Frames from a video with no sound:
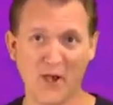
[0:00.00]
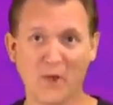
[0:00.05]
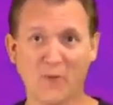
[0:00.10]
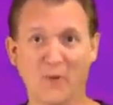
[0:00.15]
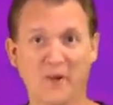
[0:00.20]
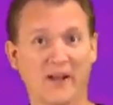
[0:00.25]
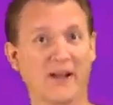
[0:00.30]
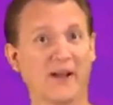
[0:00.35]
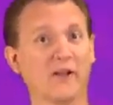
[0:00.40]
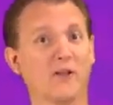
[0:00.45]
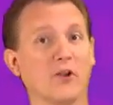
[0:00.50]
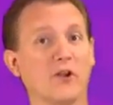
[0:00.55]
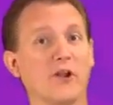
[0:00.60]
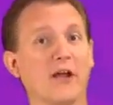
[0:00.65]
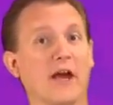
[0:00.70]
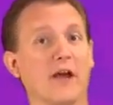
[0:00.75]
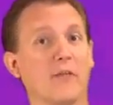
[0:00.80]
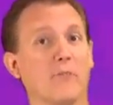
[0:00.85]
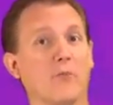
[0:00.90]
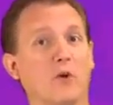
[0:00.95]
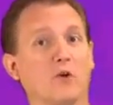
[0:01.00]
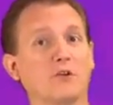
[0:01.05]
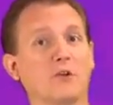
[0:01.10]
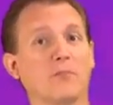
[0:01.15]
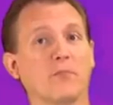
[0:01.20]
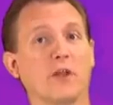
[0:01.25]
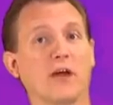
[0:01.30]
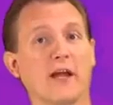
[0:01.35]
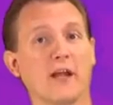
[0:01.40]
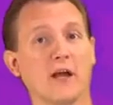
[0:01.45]
We're going to learn how to
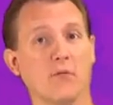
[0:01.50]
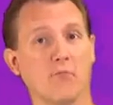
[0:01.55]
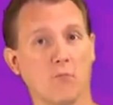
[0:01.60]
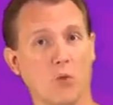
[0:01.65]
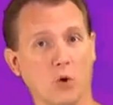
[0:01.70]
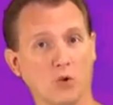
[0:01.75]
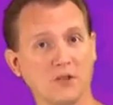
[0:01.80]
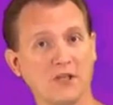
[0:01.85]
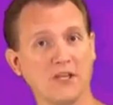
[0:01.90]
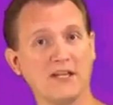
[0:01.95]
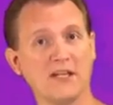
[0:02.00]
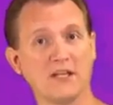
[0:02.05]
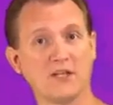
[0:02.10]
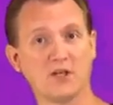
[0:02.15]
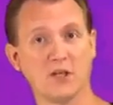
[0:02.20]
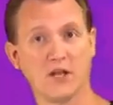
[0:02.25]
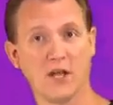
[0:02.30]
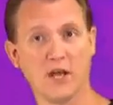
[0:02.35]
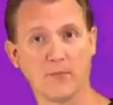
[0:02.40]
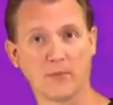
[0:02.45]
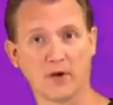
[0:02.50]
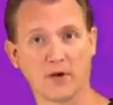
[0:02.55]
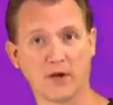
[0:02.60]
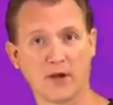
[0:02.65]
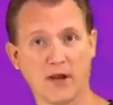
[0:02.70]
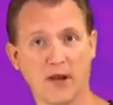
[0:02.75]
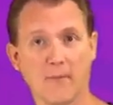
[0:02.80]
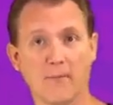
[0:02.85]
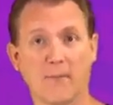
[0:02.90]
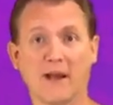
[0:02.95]
multiply a multi-digit
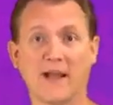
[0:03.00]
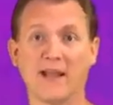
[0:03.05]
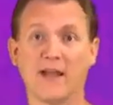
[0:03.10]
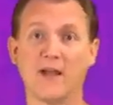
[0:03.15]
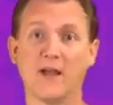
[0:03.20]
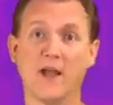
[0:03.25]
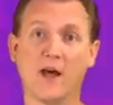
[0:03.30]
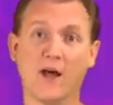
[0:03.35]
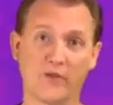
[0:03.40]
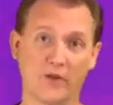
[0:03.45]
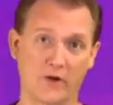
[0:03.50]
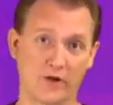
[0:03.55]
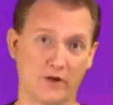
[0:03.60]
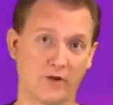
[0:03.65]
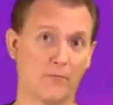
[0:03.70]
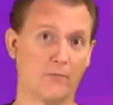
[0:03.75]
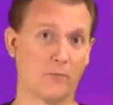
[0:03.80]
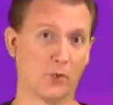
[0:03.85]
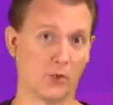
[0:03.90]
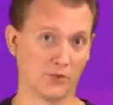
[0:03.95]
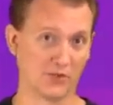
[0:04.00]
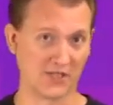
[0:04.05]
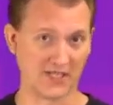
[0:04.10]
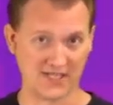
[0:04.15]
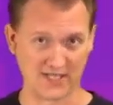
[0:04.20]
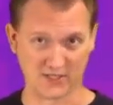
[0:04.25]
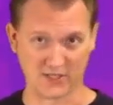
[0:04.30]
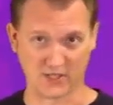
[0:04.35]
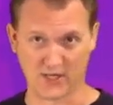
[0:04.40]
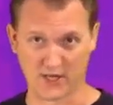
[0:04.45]
number by another
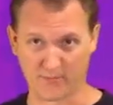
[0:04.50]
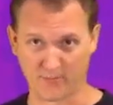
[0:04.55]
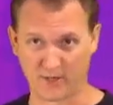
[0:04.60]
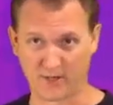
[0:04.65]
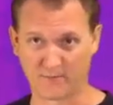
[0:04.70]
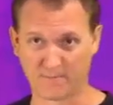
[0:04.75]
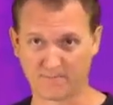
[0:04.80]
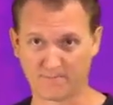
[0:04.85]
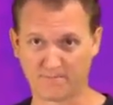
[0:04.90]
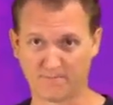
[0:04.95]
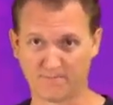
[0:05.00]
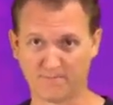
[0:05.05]
multi-digit number.